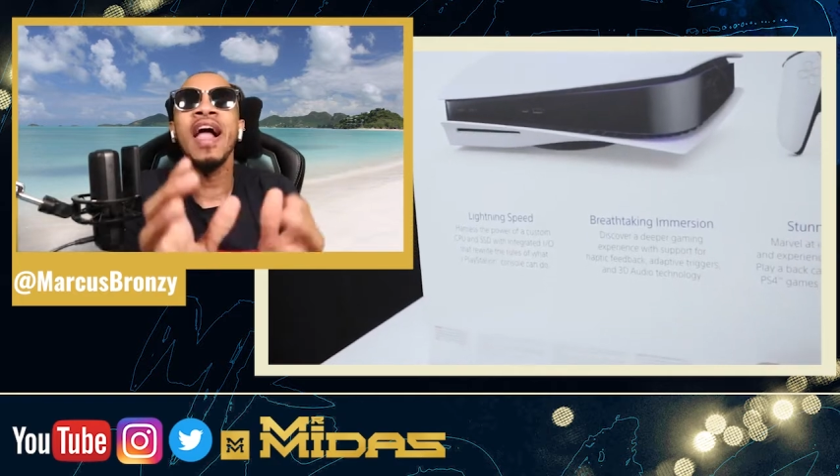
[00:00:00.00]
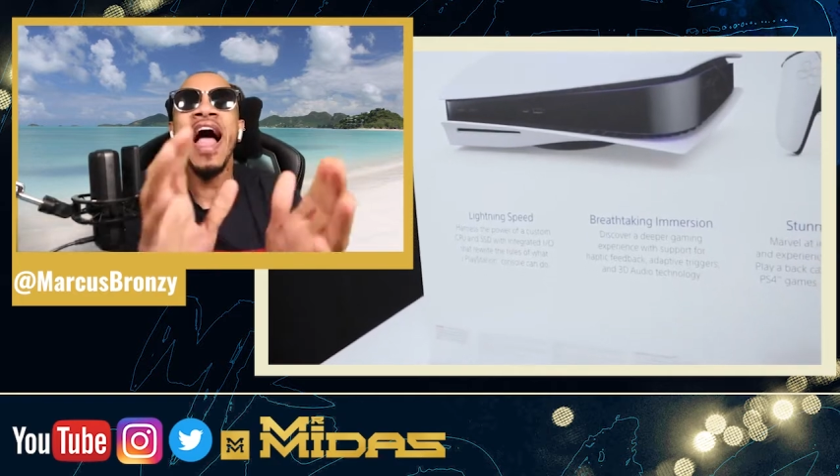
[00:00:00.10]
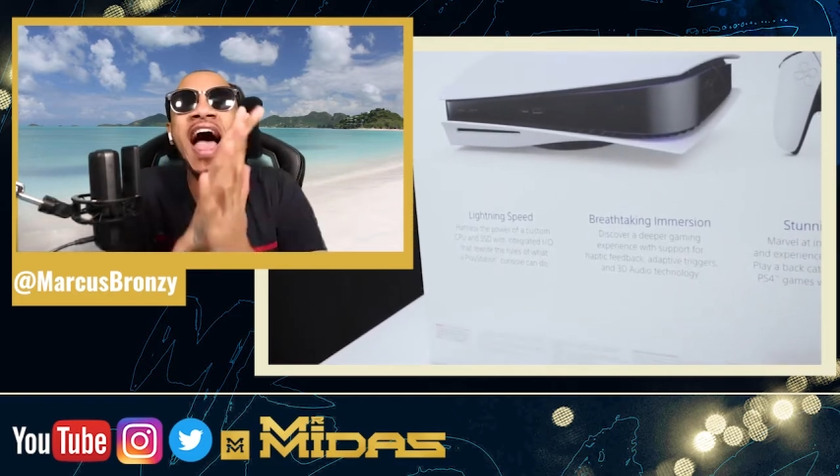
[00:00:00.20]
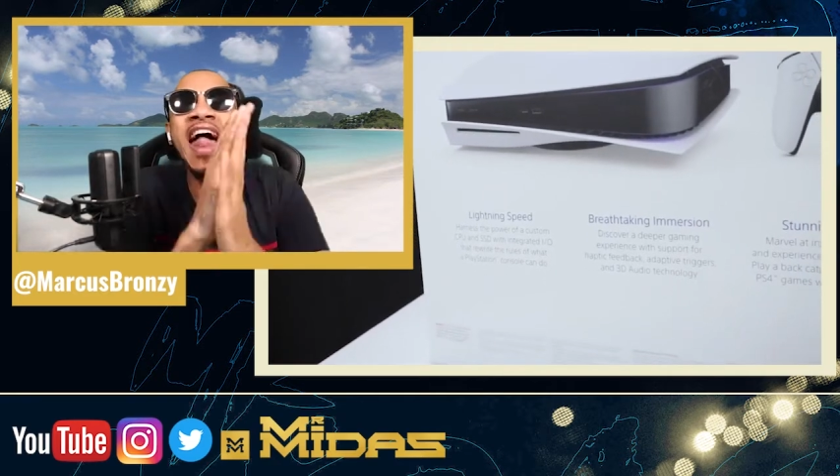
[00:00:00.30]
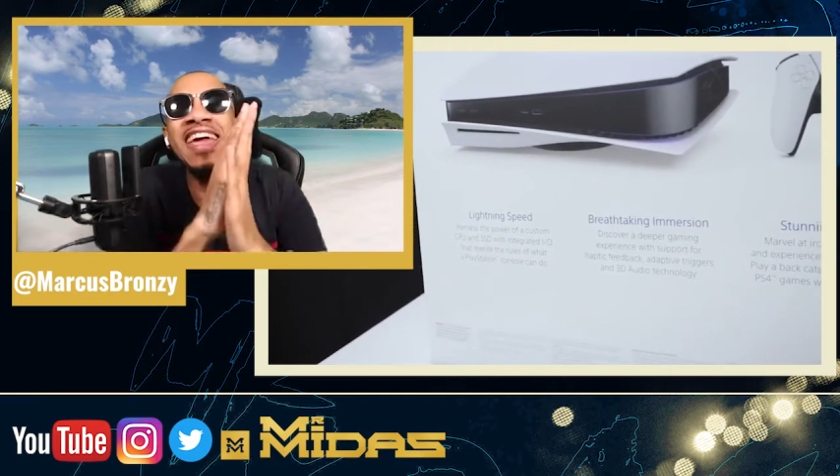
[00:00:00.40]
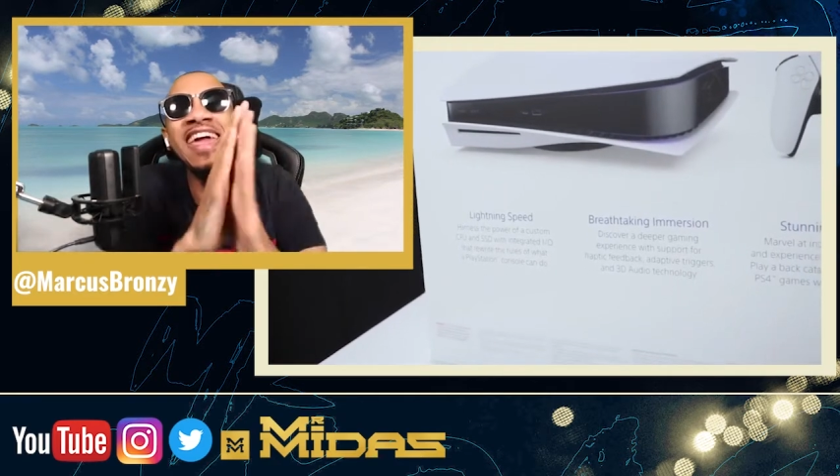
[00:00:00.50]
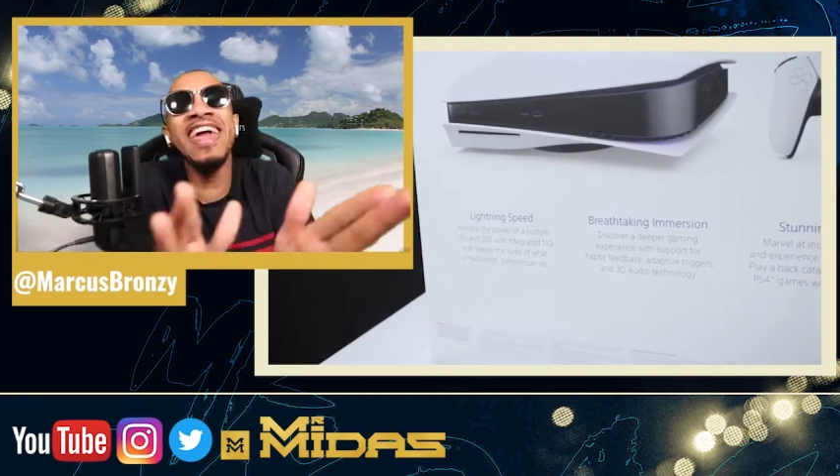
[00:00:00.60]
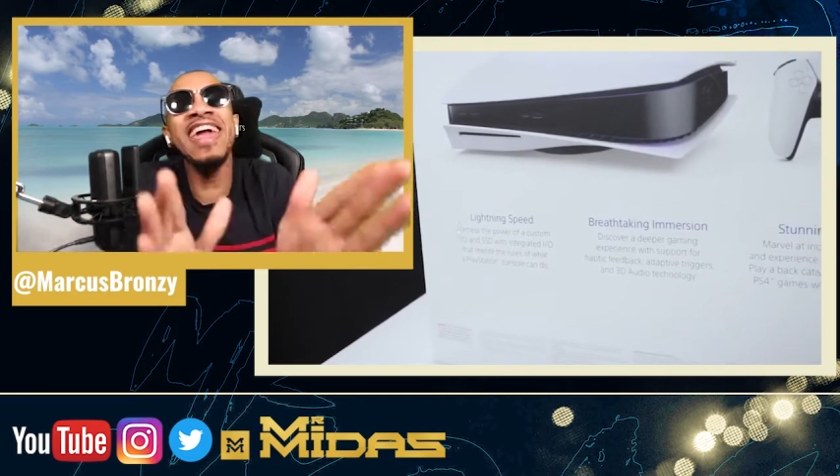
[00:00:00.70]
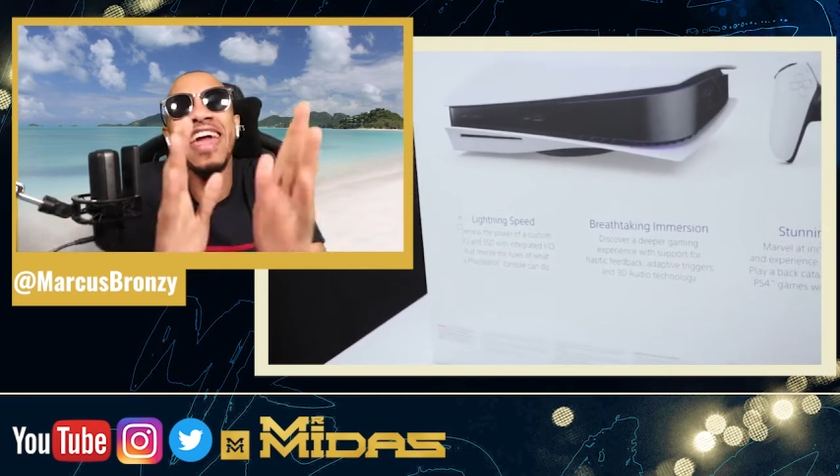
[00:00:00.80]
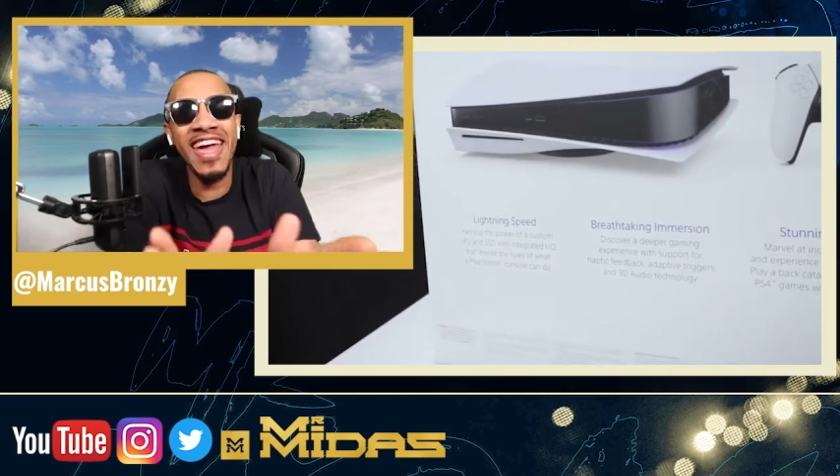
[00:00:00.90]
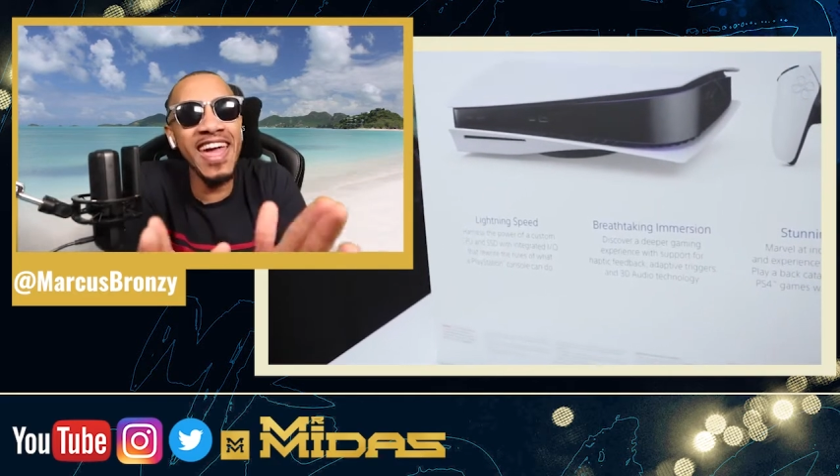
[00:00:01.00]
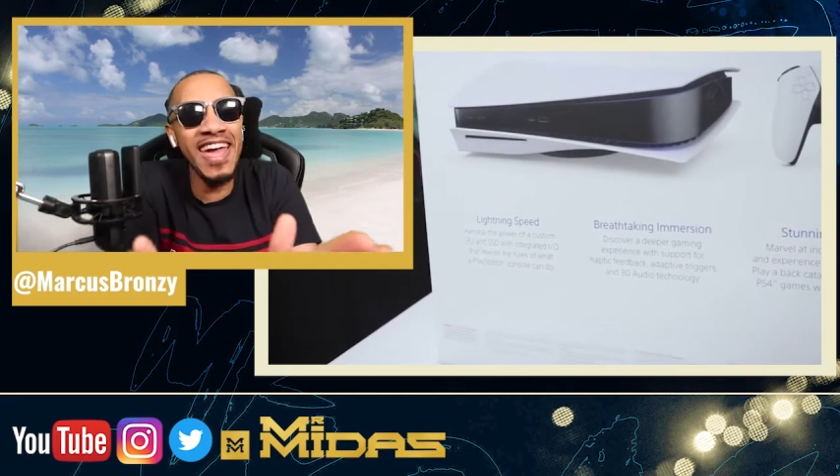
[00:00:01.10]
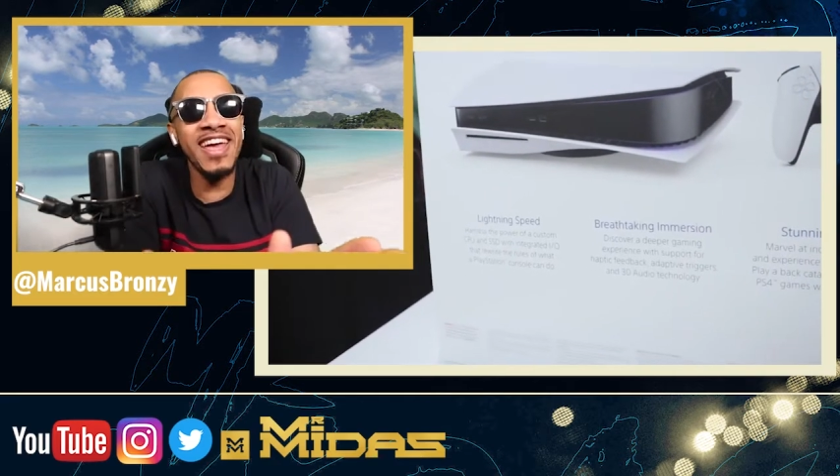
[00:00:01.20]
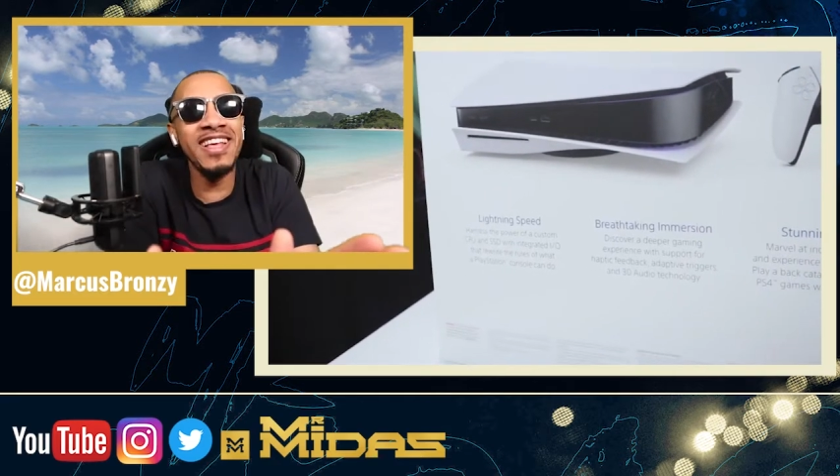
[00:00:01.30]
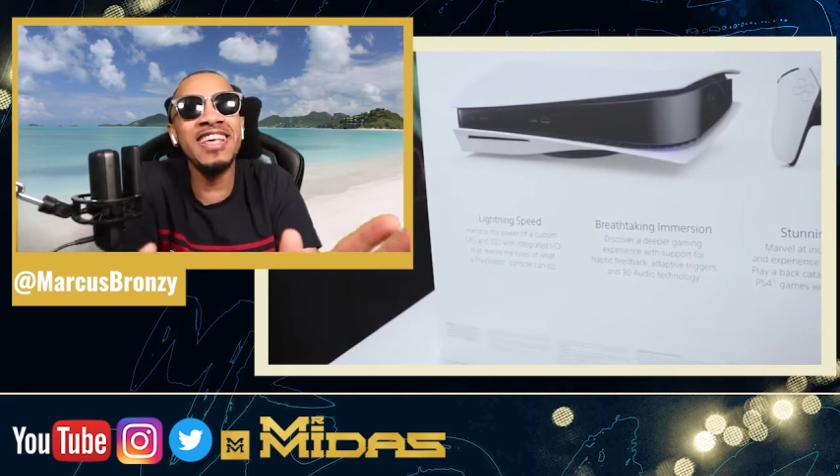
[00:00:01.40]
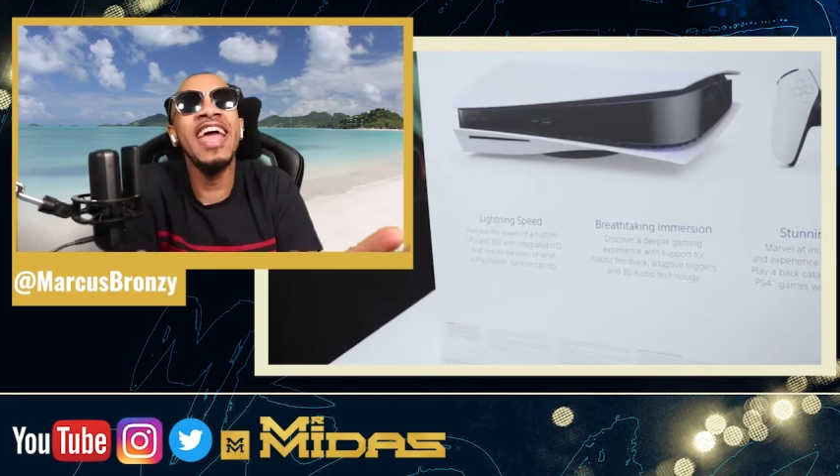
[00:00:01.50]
And he is